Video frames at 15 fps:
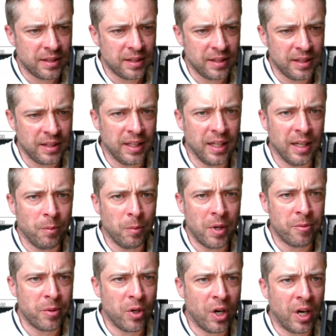Yeah, where
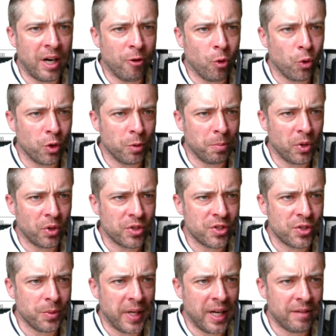have we got our order blocks?
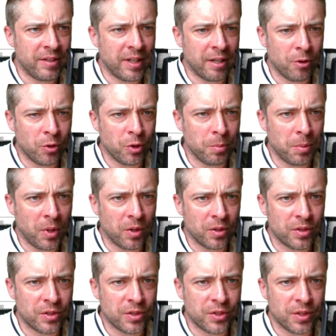Do we have our order
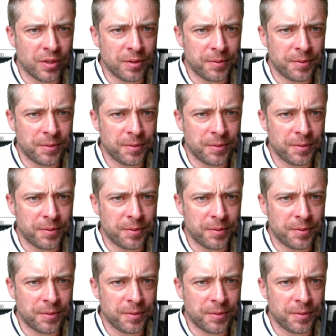blocks?